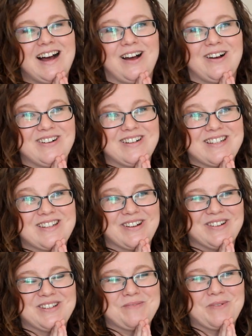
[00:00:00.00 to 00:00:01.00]
I was
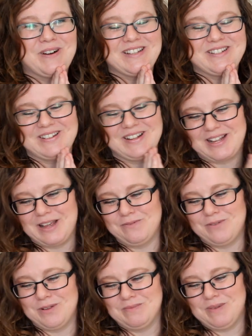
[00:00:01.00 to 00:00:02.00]
so surprised when that came
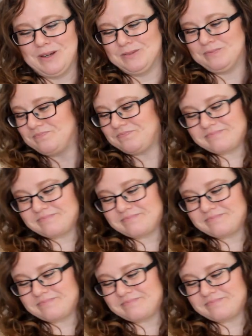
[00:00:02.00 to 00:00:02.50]
through the mail.